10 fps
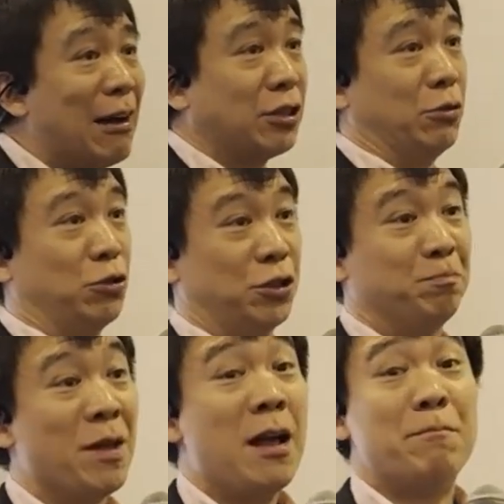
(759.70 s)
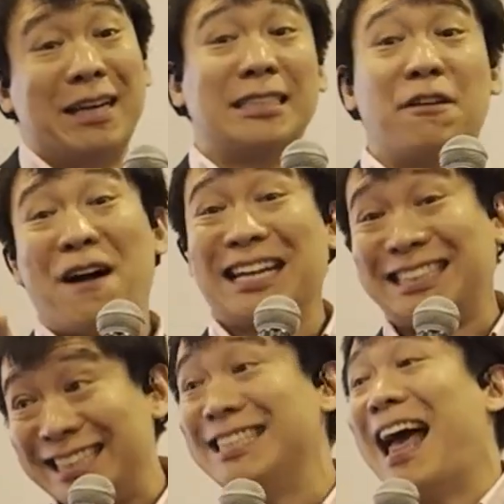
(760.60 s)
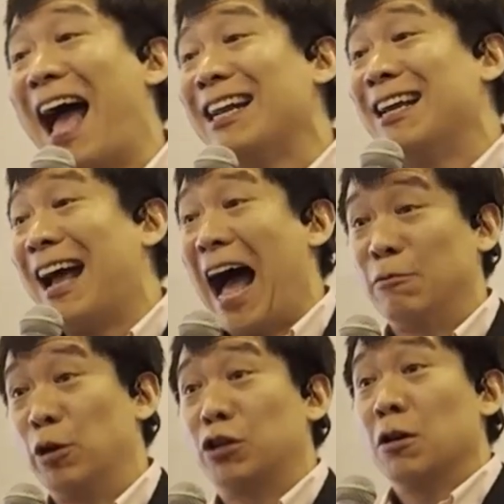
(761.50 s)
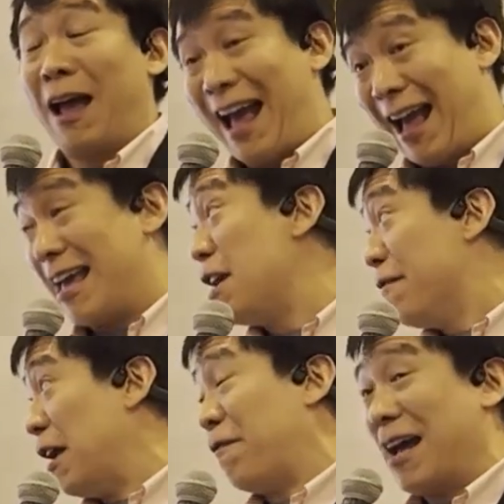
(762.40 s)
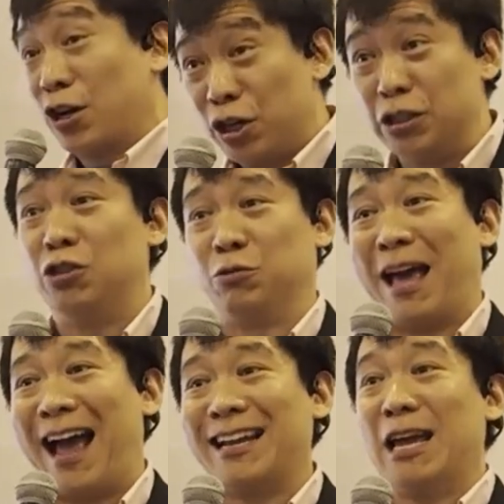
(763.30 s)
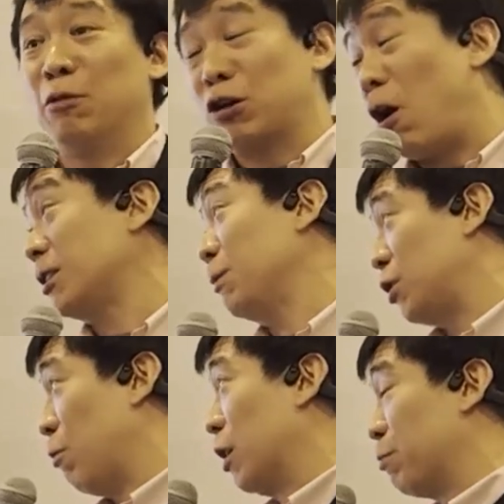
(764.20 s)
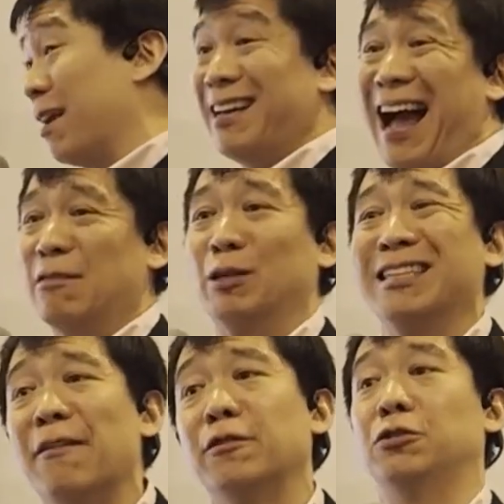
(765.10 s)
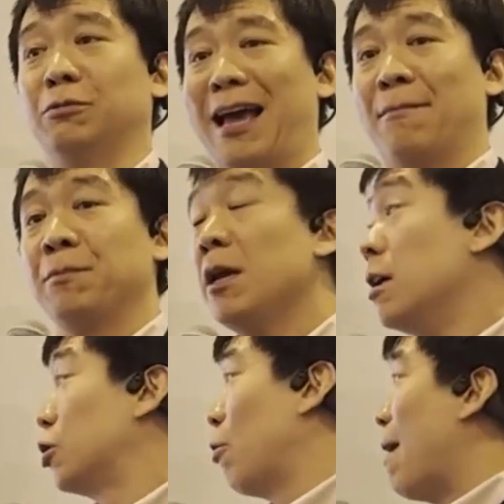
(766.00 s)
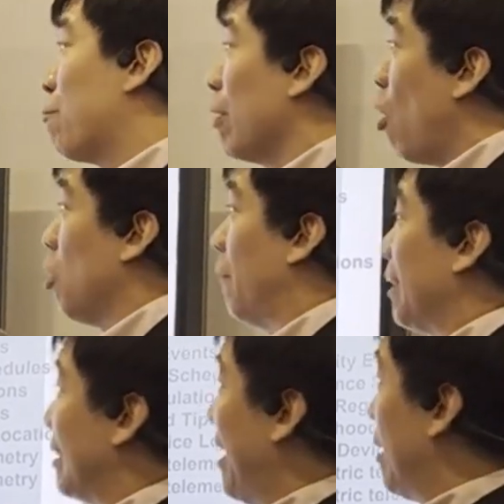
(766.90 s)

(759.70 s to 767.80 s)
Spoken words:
solution. Because if I did that, even if I could do that, it would cost me so much money, I would never do it. So I bring all of this data